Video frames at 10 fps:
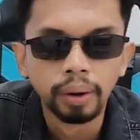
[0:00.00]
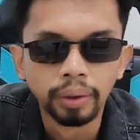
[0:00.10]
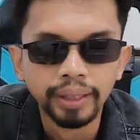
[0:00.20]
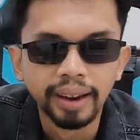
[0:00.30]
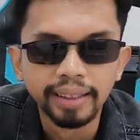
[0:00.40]

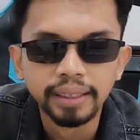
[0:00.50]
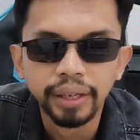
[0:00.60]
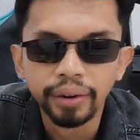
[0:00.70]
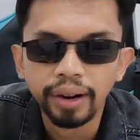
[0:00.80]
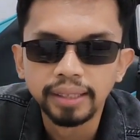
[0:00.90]
On the latest
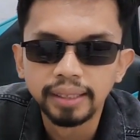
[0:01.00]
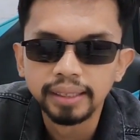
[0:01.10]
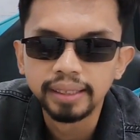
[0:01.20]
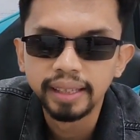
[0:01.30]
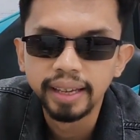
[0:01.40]

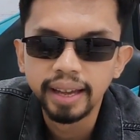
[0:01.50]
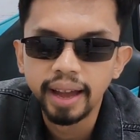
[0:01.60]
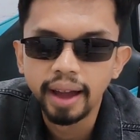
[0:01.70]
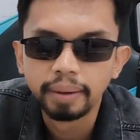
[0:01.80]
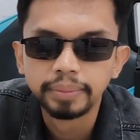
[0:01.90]
generation
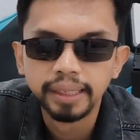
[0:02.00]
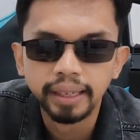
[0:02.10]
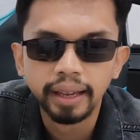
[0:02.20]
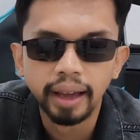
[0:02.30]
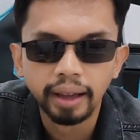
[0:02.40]

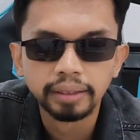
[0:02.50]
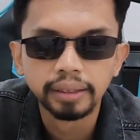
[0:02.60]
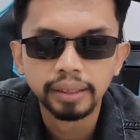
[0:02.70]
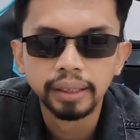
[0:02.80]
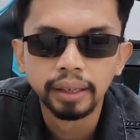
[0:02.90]
GMC
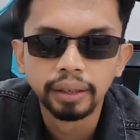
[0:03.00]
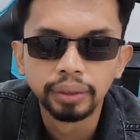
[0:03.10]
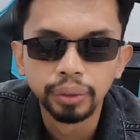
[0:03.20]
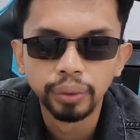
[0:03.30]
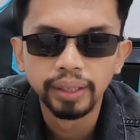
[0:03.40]
Canyon,
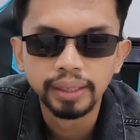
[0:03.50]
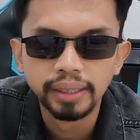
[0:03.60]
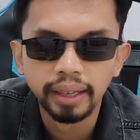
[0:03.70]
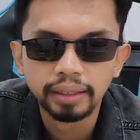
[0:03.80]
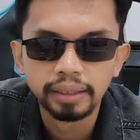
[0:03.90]
you can
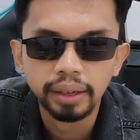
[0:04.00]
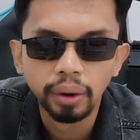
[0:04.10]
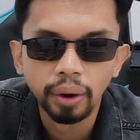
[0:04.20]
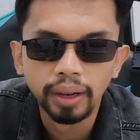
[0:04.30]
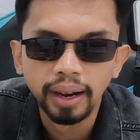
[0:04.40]
reset the
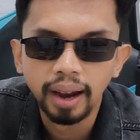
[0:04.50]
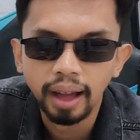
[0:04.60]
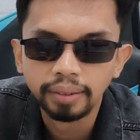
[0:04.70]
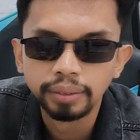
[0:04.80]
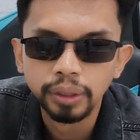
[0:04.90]
oil
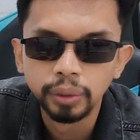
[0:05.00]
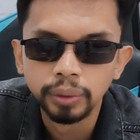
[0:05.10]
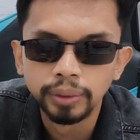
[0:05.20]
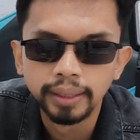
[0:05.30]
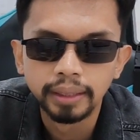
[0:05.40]
life
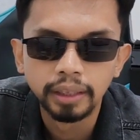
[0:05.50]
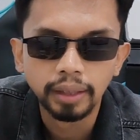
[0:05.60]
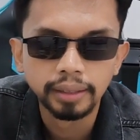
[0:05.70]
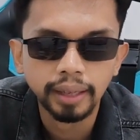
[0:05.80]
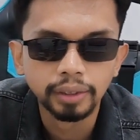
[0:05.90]
using the
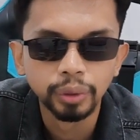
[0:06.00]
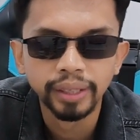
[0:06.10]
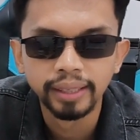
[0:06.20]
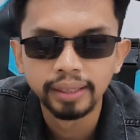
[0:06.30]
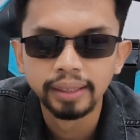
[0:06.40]
center
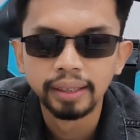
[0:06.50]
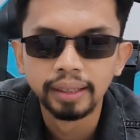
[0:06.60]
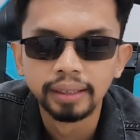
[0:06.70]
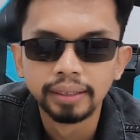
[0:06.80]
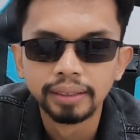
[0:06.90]
touchscreen.
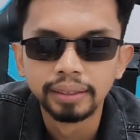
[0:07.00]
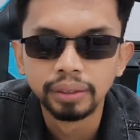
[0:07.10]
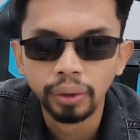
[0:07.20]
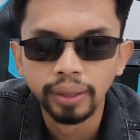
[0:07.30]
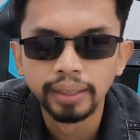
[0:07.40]

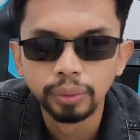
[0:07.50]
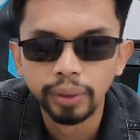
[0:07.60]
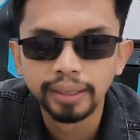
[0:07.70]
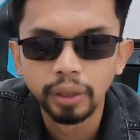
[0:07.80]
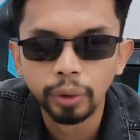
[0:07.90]
So here's
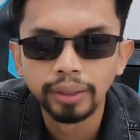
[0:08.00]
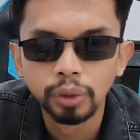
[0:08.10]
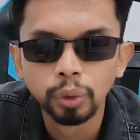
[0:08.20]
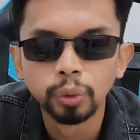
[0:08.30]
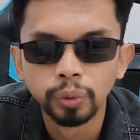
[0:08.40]
what we're gonna
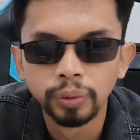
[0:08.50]
do.